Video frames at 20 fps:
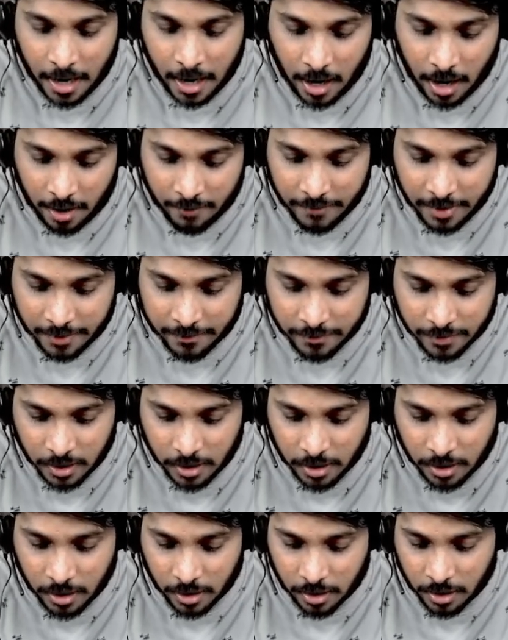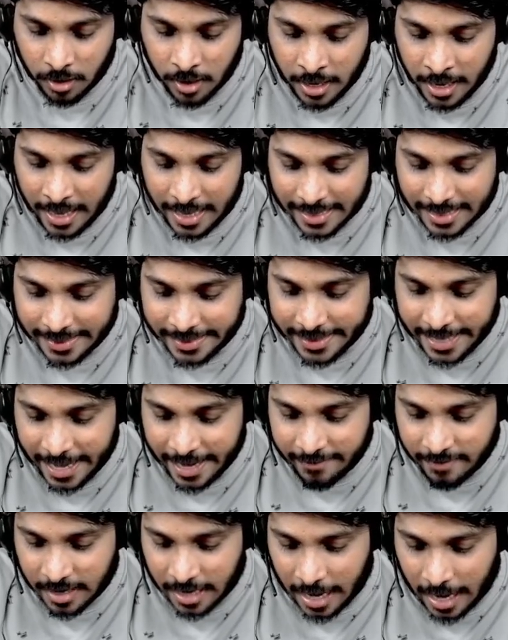However, they
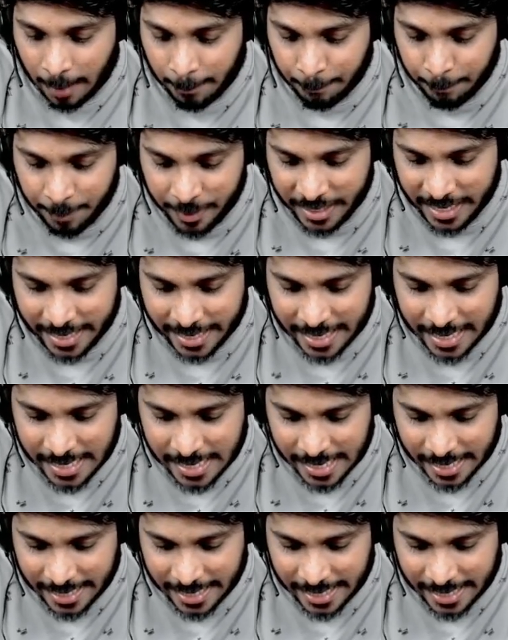were appearing